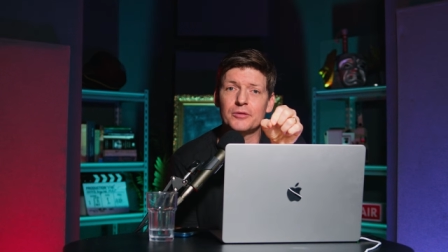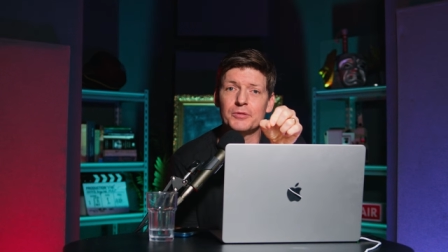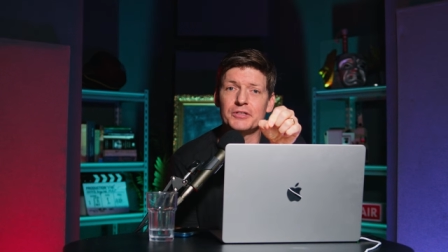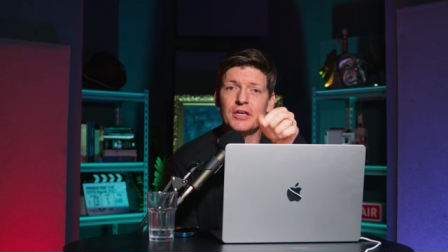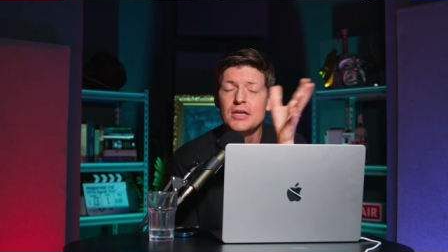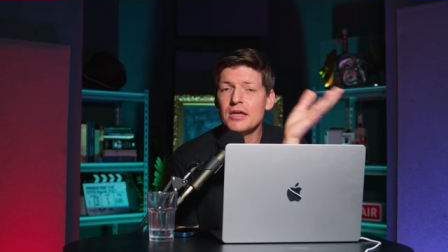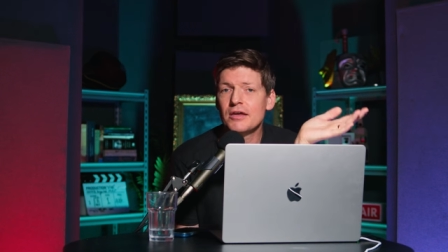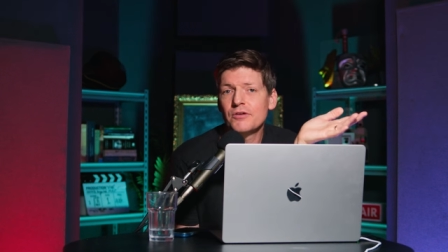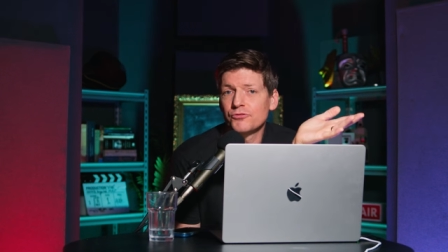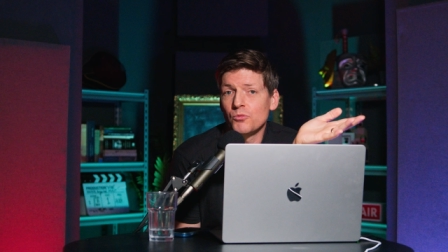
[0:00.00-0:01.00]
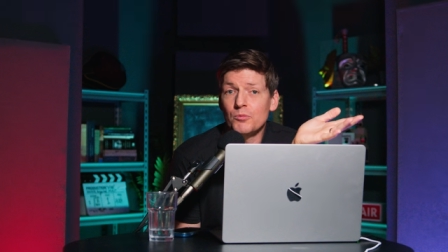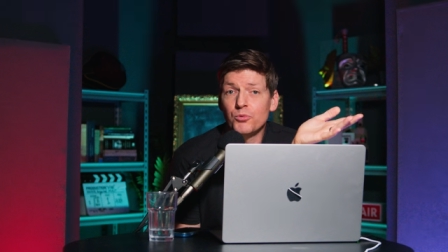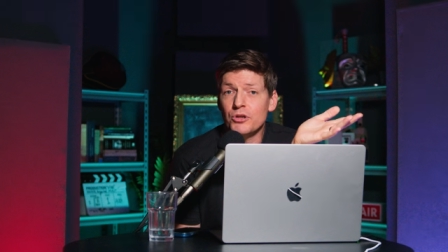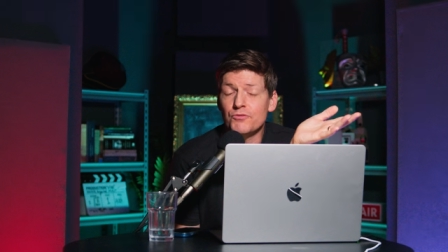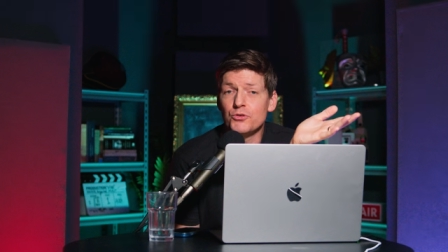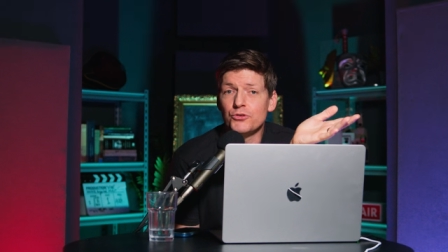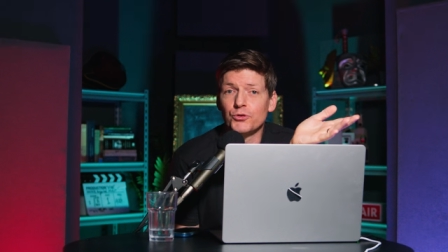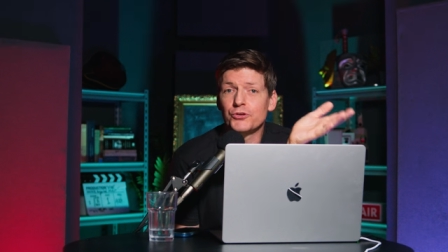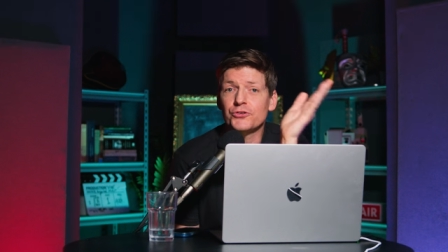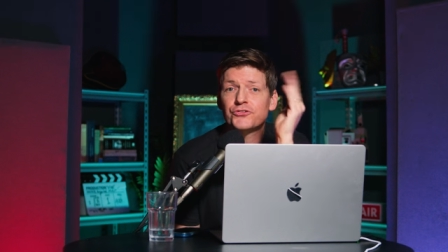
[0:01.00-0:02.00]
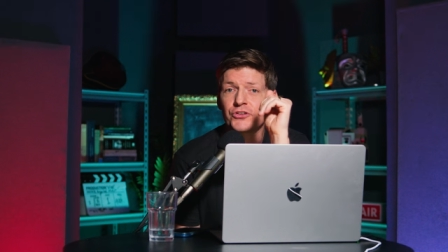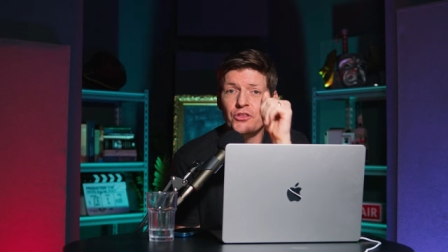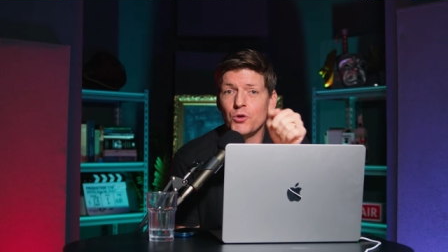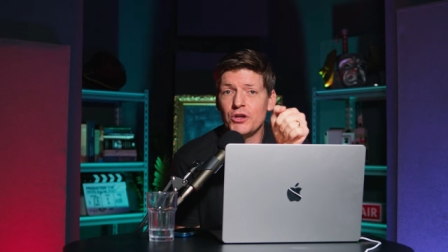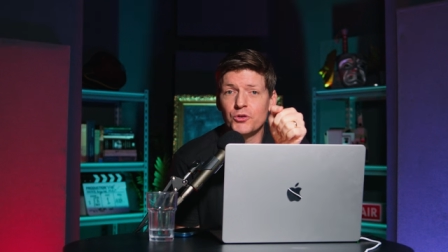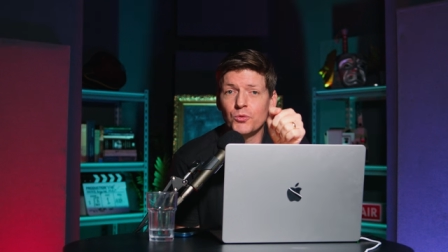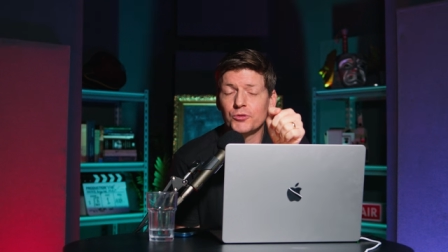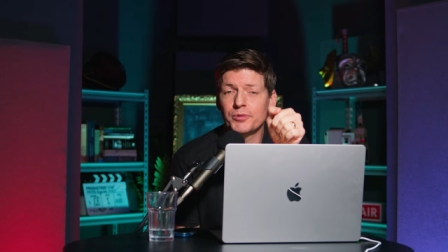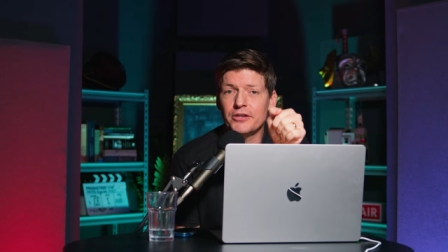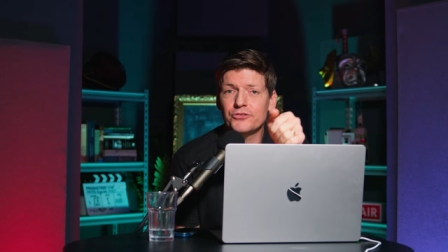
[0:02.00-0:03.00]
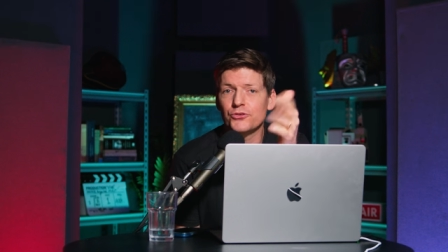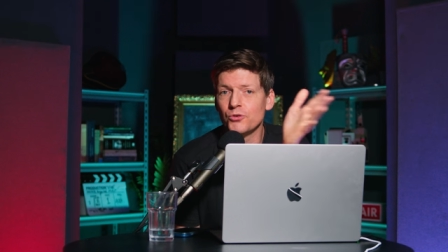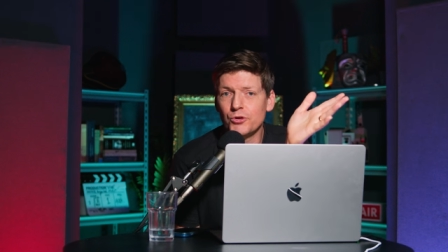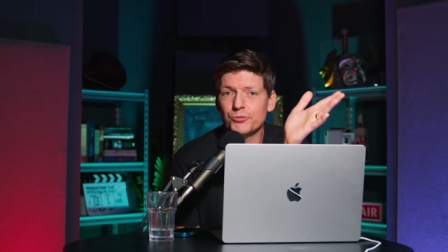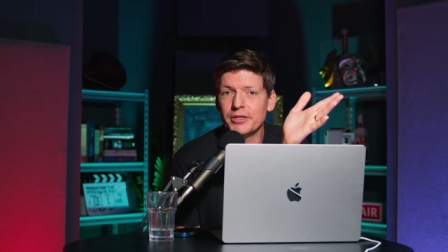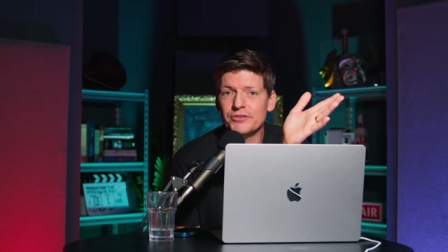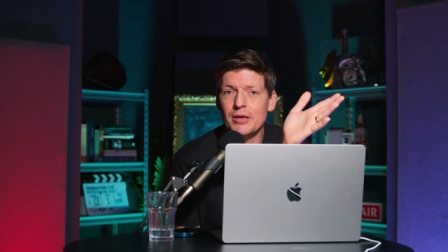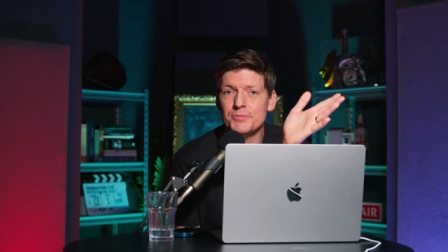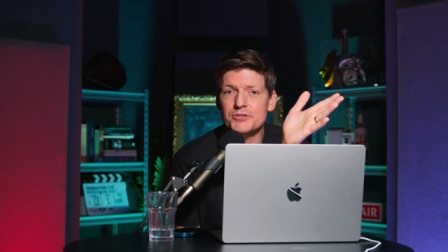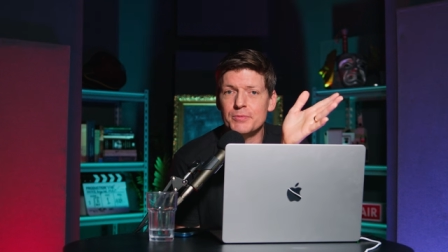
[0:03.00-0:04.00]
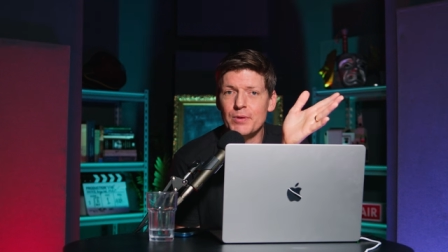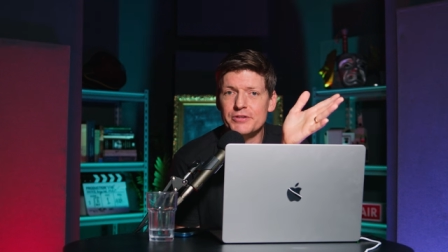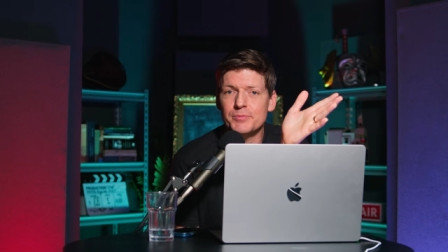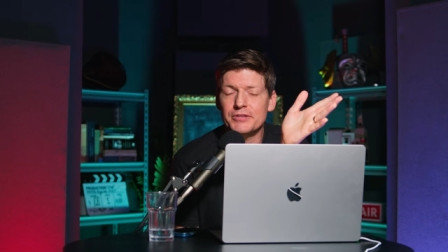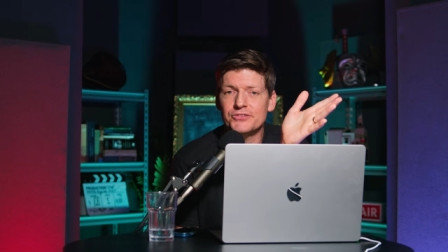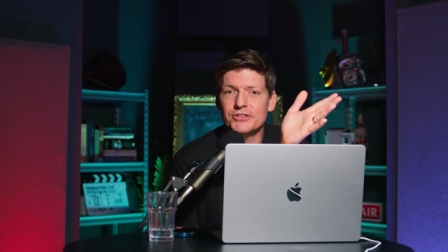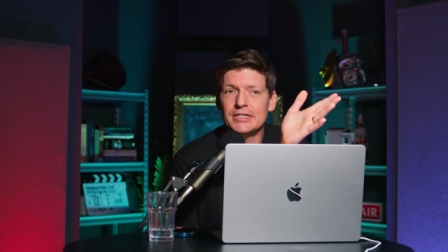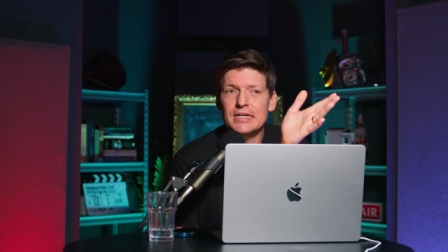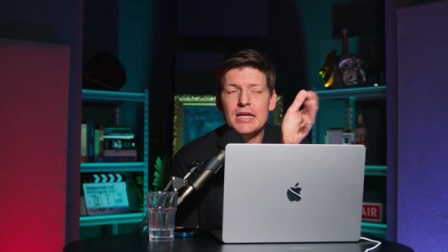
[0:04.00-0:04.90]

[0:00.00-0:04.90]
I mean, from one point of view, you're a Christian in, in the workplace. Your workplace happens to be Westminster.